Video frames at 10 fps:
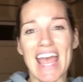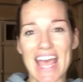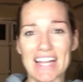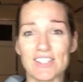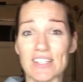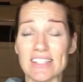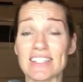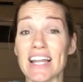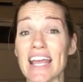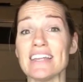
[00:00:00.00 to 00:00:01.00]
and since
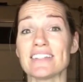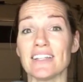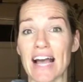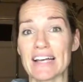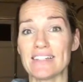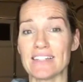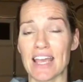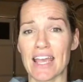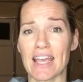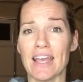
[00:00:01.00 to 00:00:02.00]
today is the last
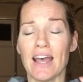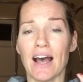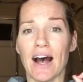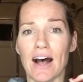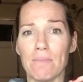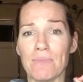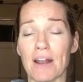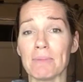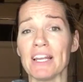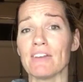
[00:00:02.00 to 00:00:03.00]
day um, that
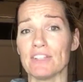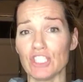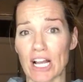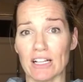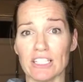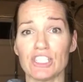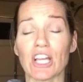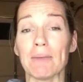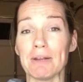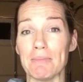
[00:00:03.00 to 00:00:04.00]
I'm going to give a challenge,
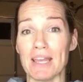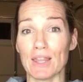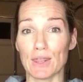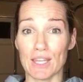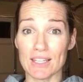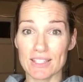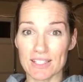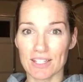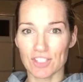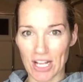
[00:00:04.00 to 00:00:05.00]
I'm going to make
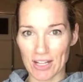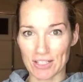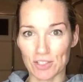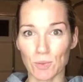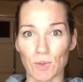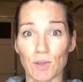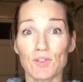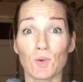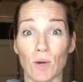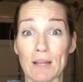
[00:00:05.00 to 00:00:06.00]
this challenge worth
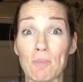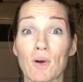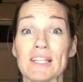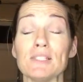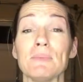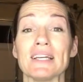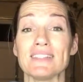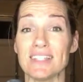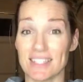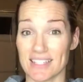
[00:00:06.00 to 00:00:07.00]
20 points
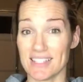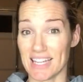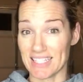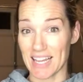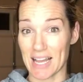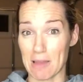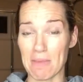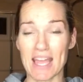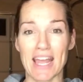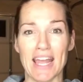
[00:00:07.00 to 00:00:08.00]
because it does take time
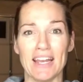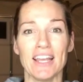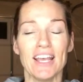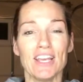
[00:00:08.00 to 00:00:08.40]
and